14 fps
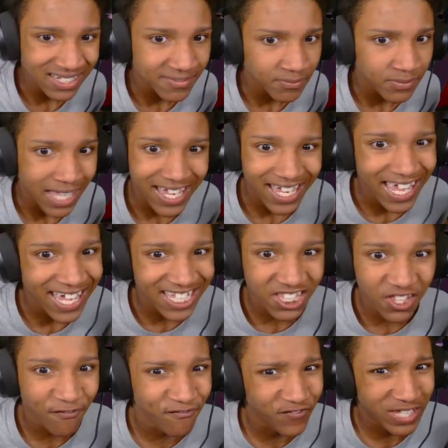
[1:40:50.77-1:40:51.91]
Hey, get the
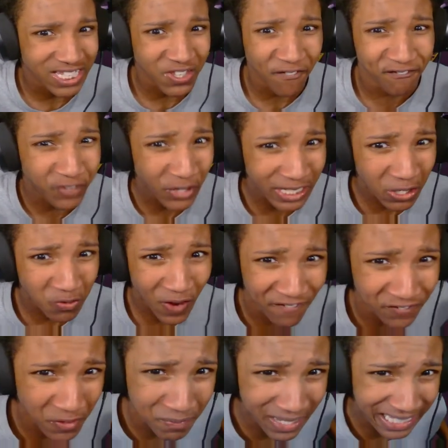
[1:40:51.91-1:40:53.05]
freak away from me!